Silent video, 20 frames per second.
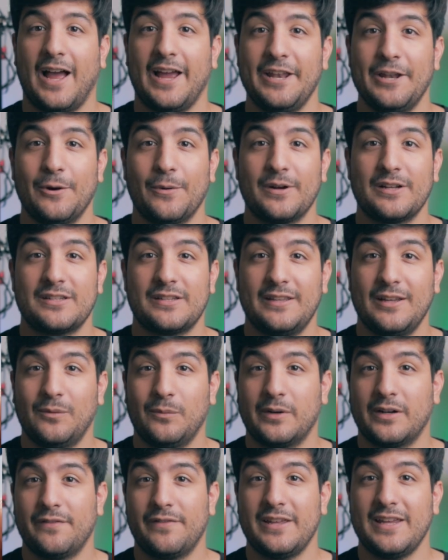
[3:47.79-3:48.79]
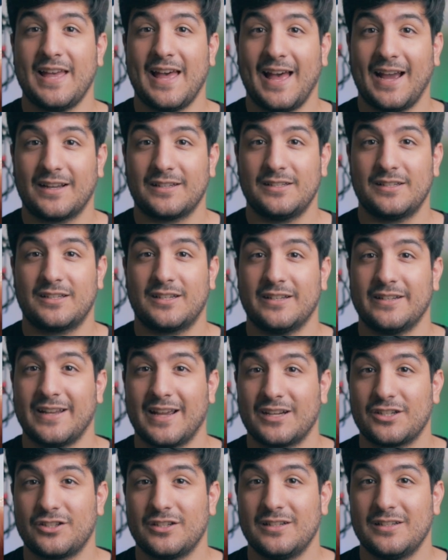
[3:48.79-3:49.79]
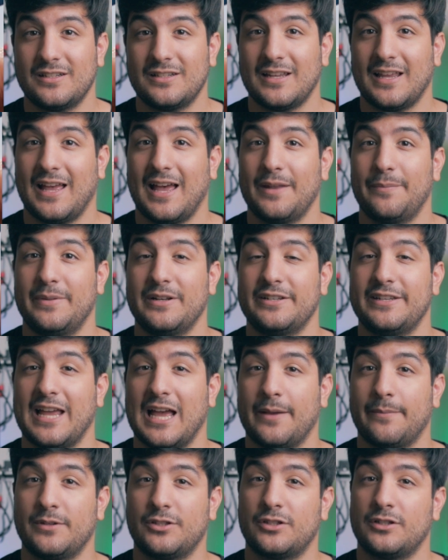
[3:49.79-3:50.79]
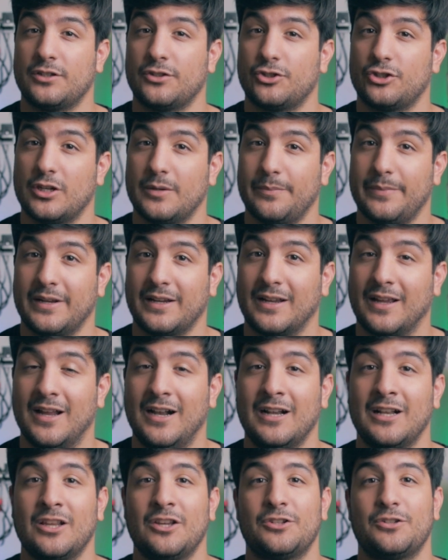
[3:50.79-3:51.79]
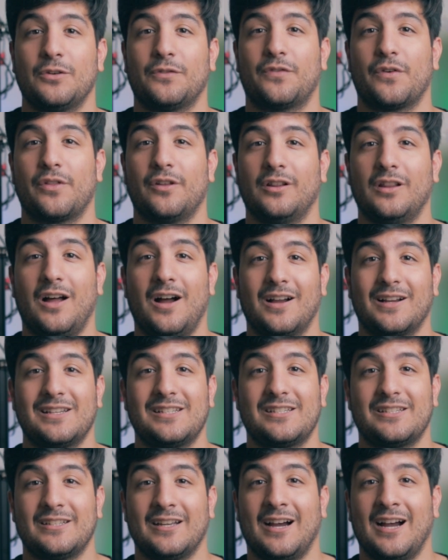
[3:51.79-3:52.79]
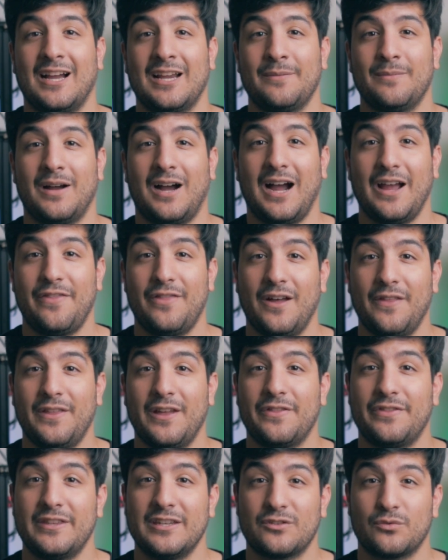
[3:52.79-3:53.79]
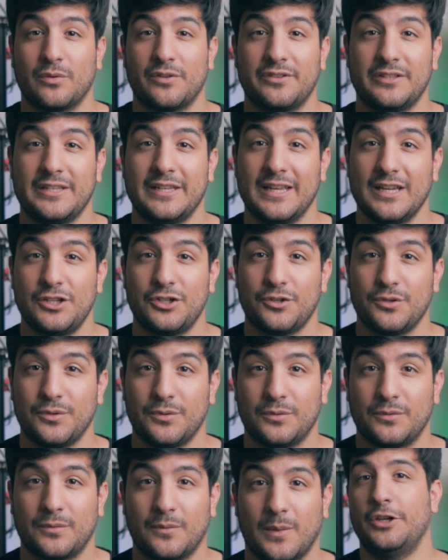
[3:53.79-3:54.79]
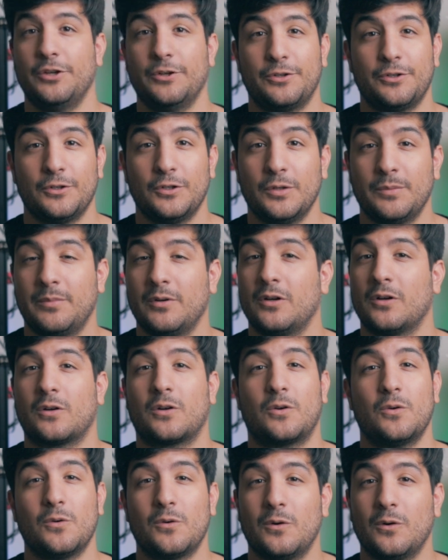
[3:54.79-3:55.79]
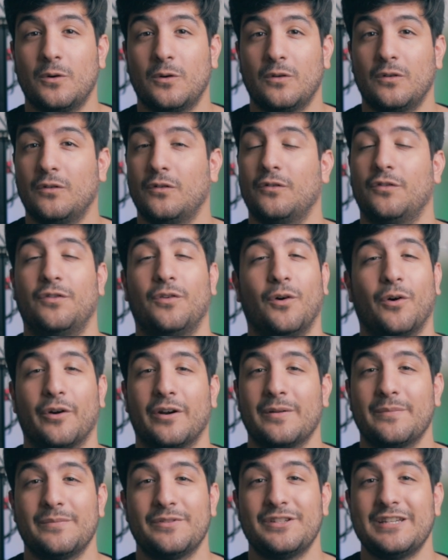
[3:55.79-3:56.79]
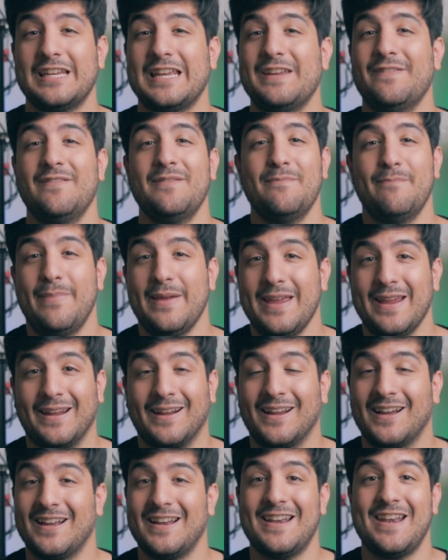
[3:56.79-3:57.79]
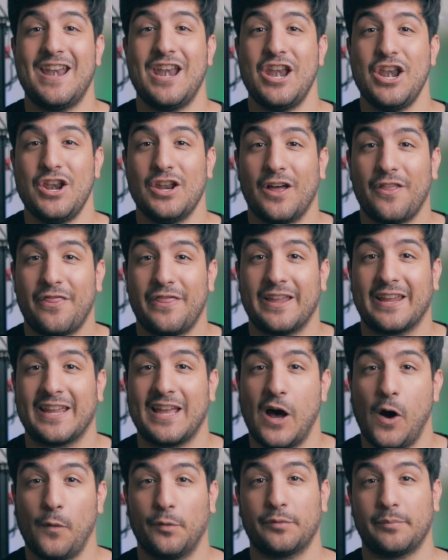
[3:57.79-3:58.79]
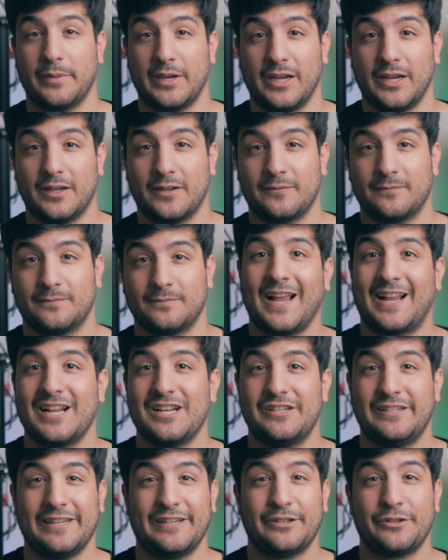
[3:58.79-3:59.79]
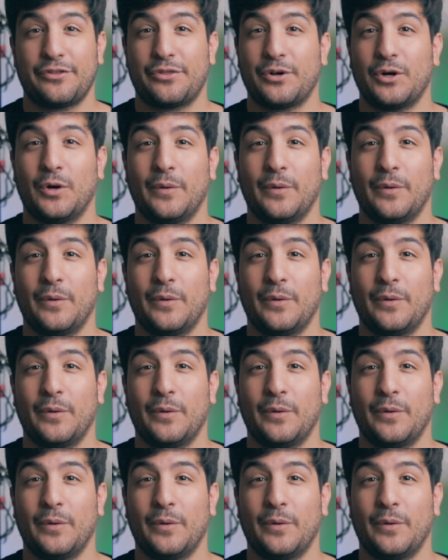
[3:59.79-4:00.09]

I noticed that one of the axis connections had been damaged in shipping, so for the longest time, I thought that this was the issue. YouTube, Google, forums, even Bing, nothing helped me. I considered